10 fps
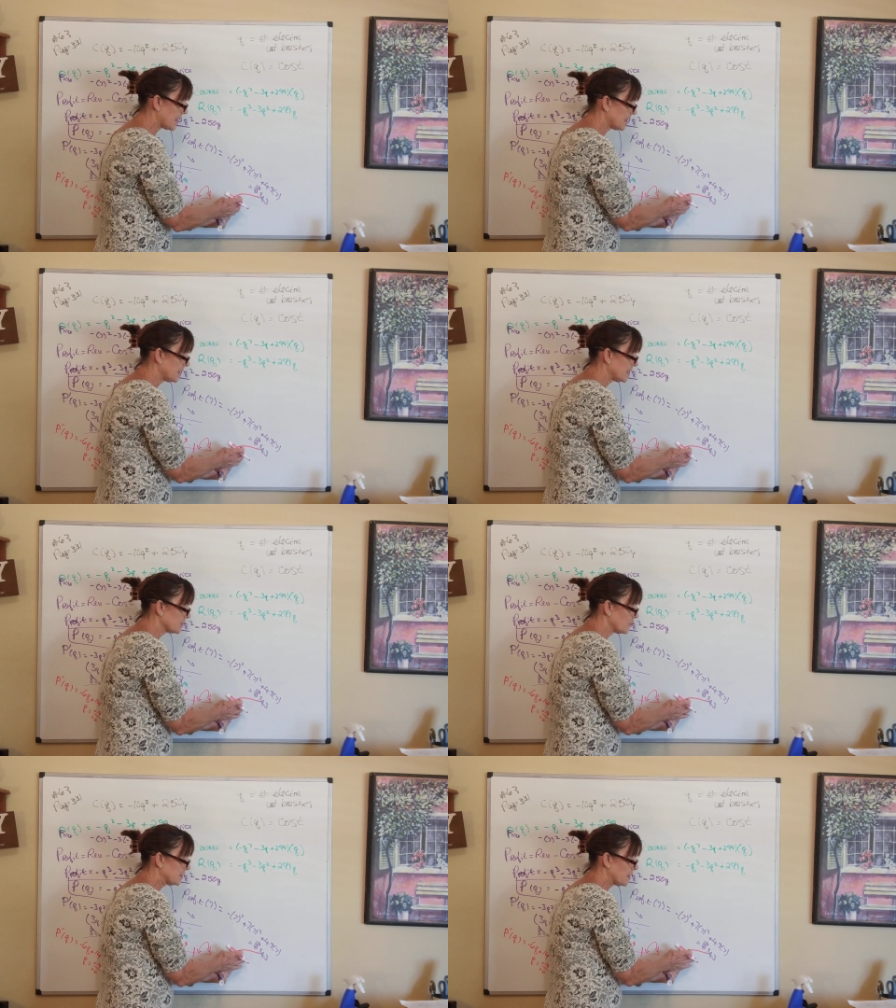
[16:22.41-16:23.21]
than it
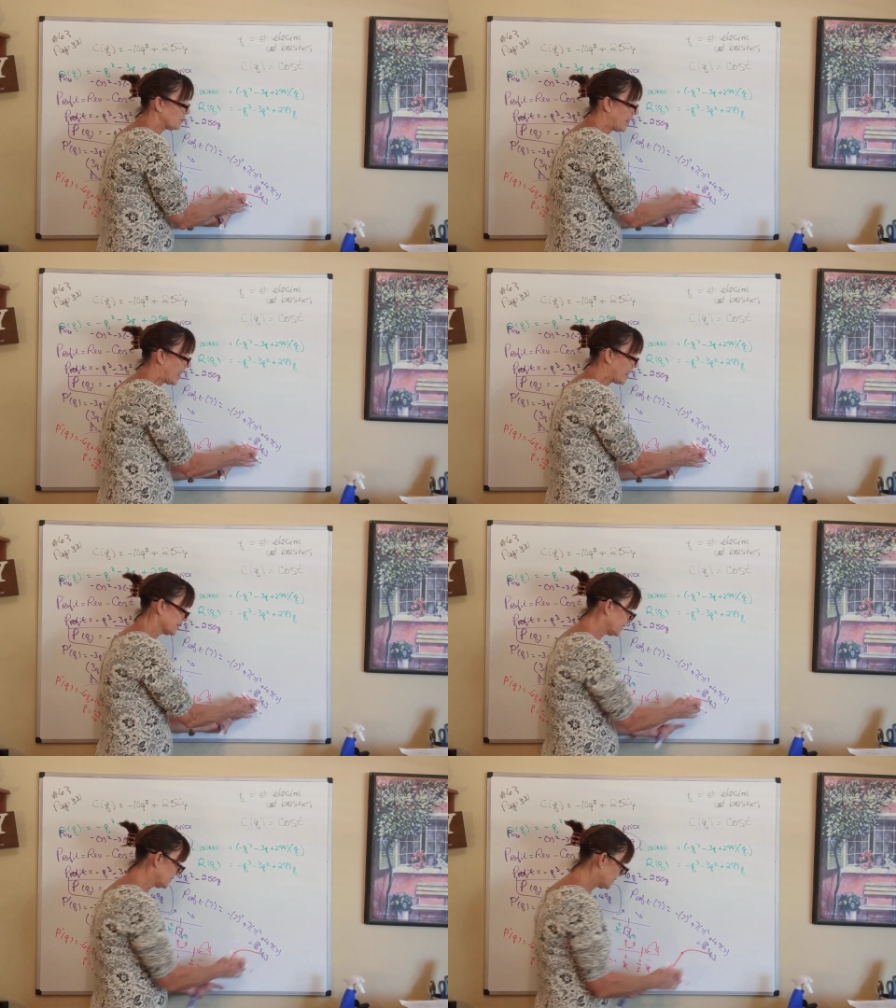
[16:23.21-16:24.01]
is once it
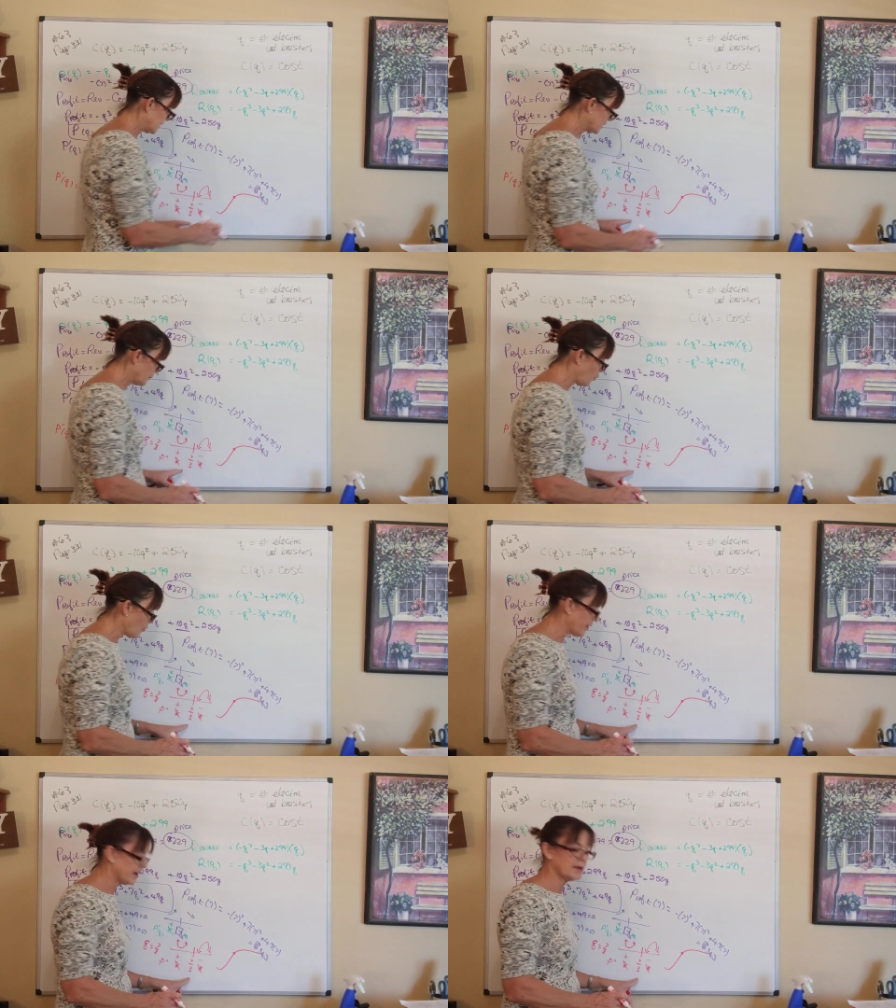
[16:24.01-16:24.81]
passes this
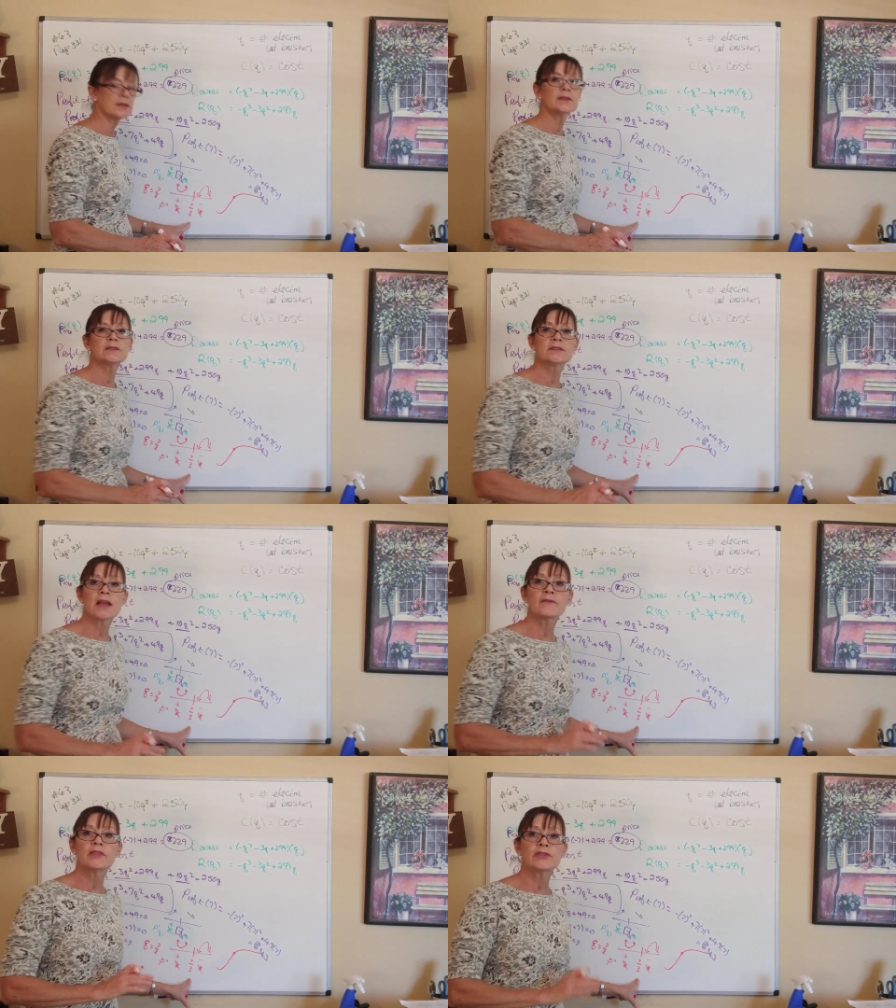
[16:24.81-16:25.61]
point,
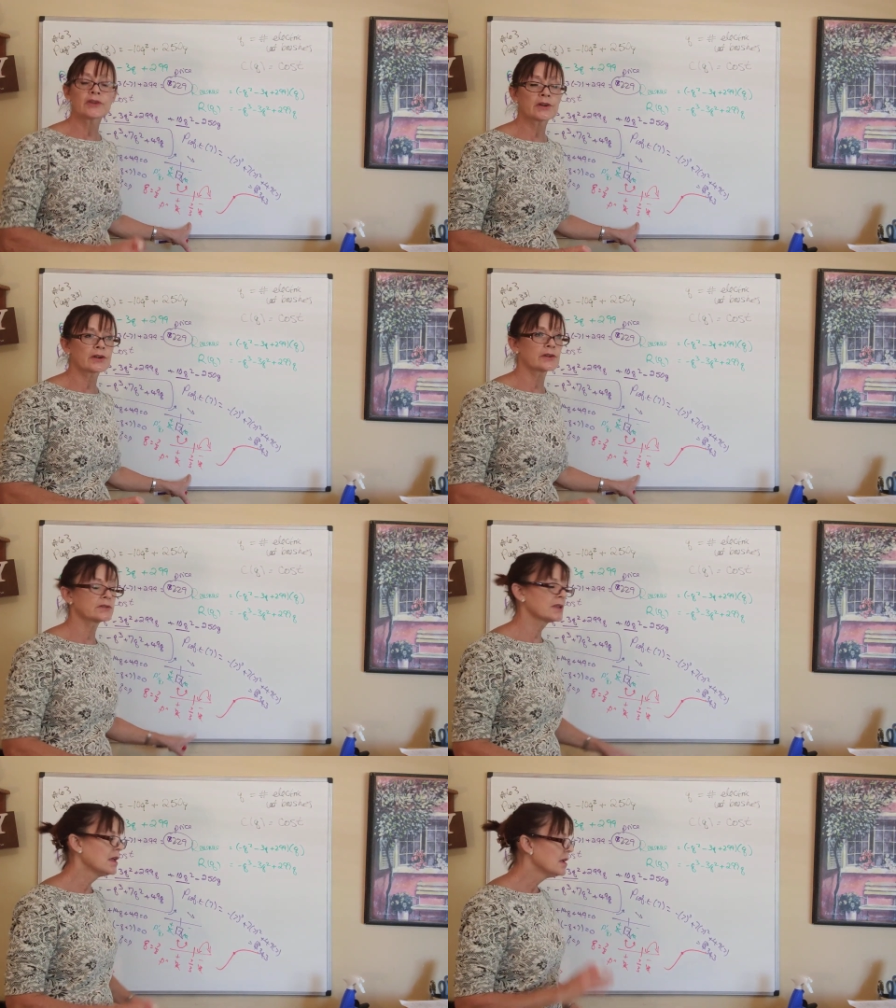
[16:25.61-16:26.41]

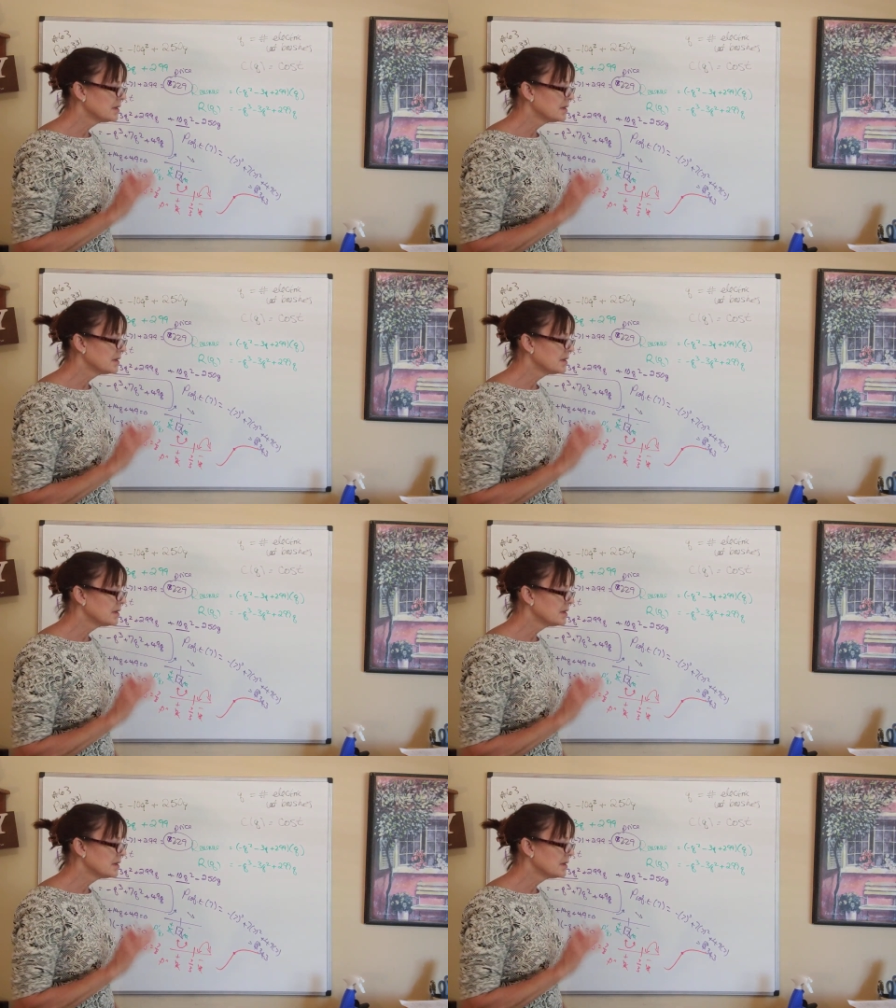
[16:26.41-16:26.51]
7/3.